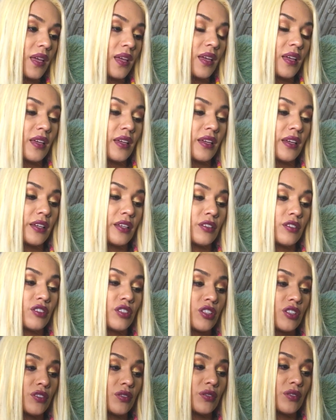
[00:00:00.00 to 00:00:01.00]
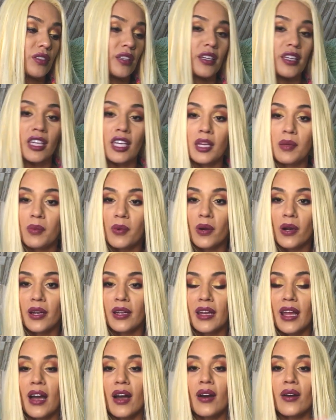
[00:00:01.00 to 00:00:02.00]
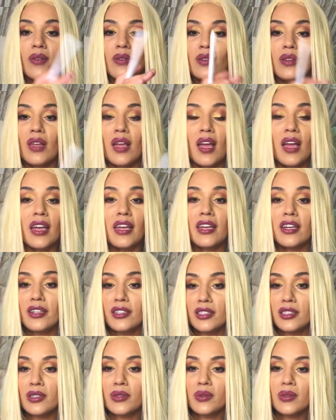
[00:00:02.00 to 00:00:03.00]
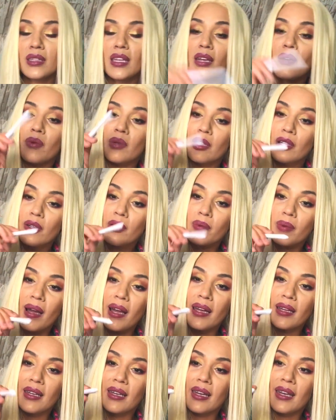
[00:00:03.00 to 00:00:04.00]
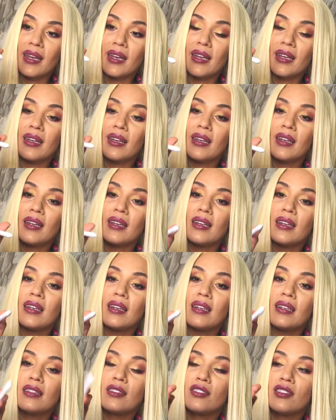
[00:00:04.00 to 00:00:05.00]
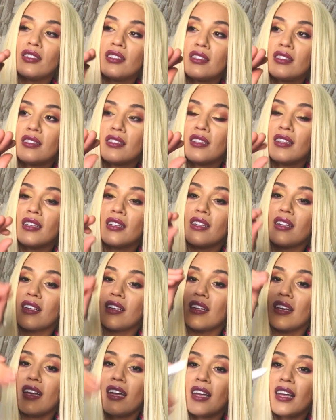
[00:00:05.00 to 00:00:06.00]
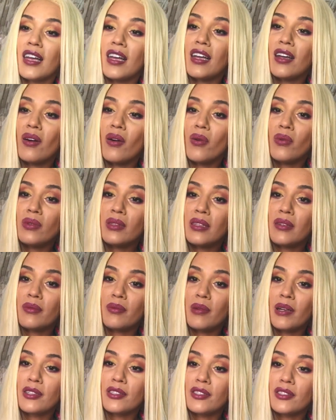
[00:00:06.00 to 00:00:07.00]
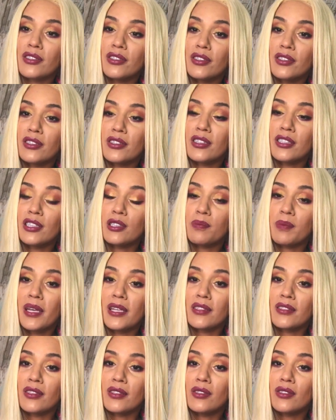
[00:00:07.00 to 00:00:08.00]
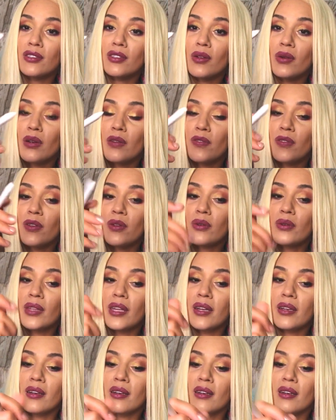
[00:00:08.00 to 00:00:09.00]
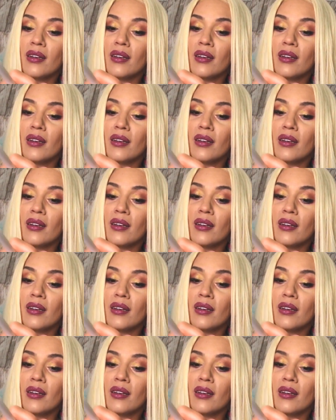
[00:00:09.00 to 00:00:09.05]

You get to choose a keyboard. Now, here's the cool thing: when you're writing, it only registers this pencil. So if you like